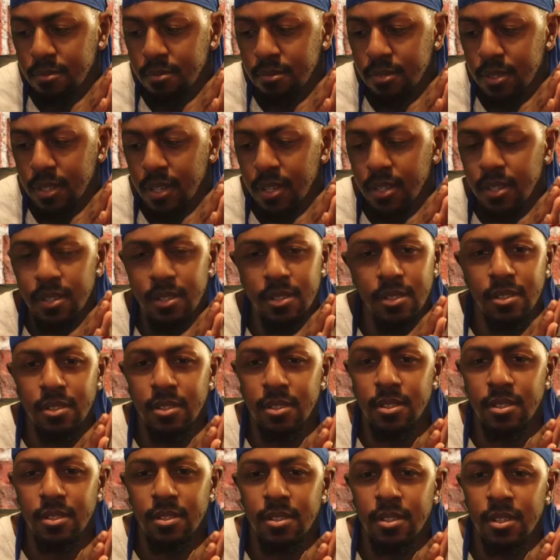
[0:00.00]
Yeah,
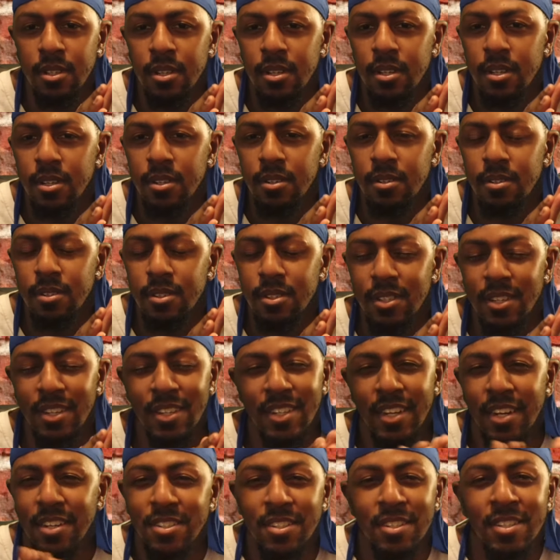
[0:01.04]

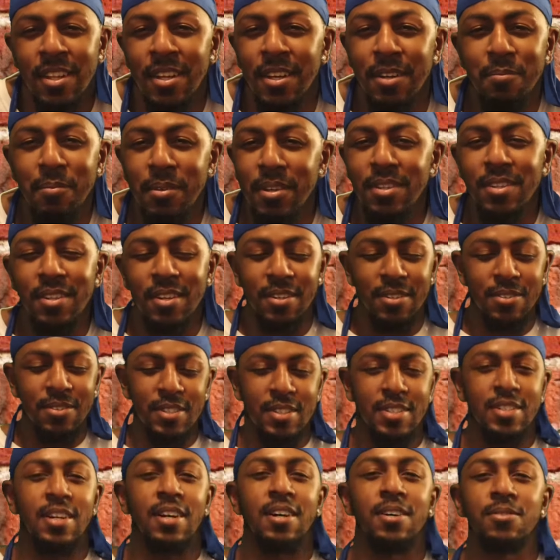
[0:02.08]
y'all just let me know
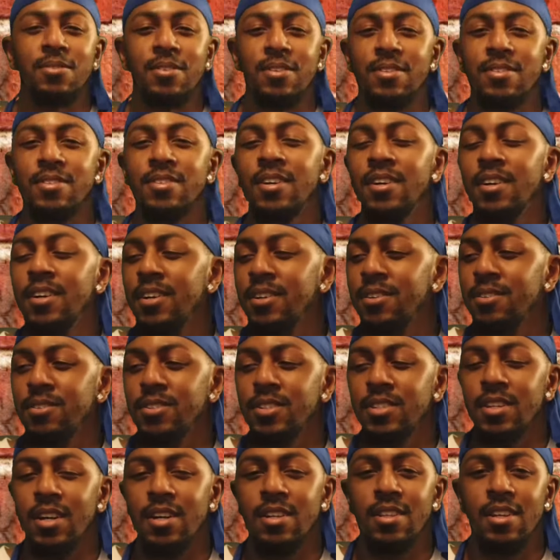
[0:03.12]
what y'all want,
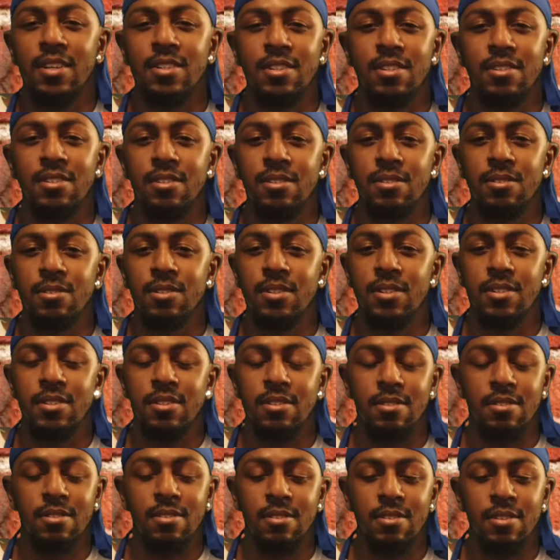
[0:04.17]
what y'all like to do,
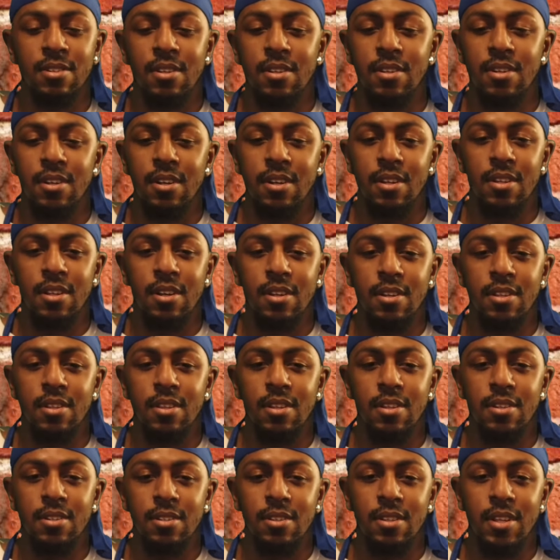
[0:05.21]
because,
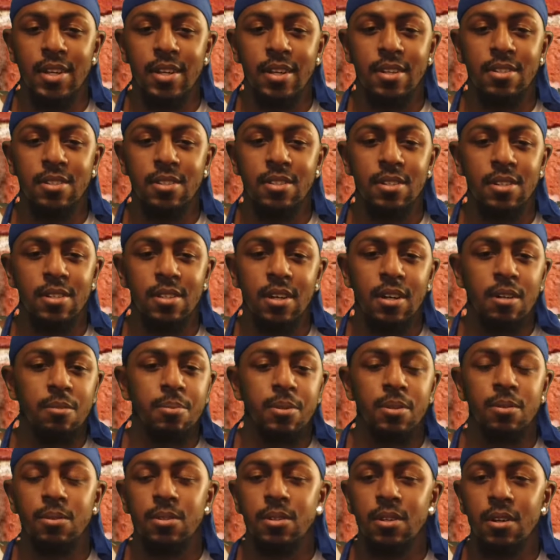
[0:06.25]
like I said, a lot of
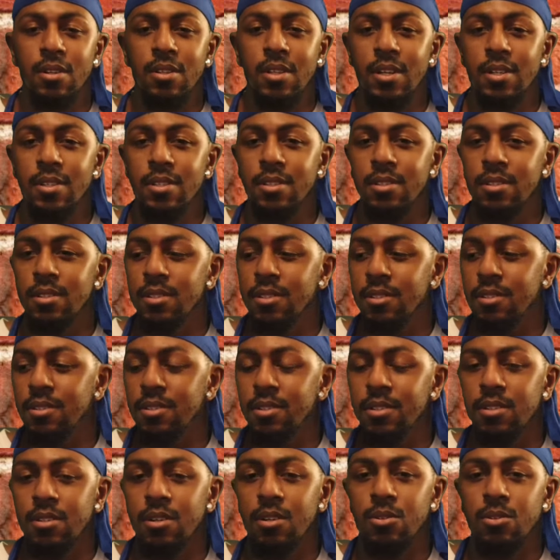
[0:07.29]
people don't like to
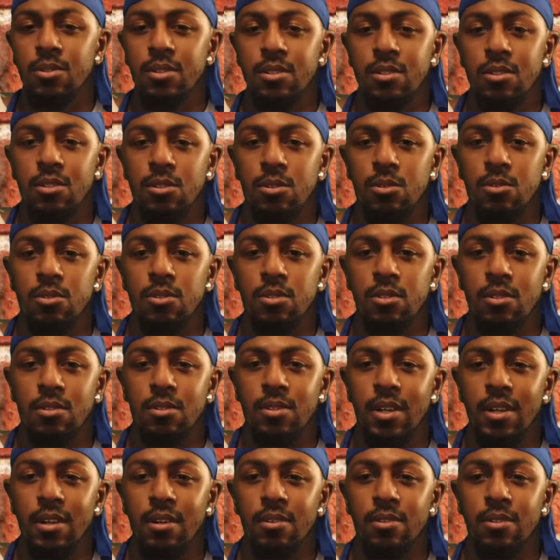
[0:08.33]
go in stores,
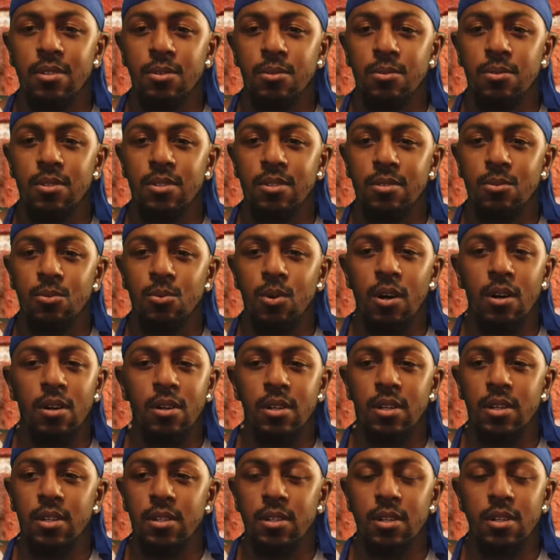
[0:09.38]

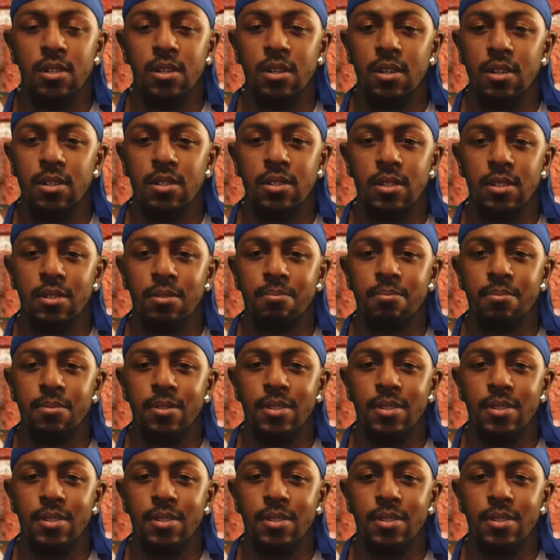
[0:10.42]
walk in and all that.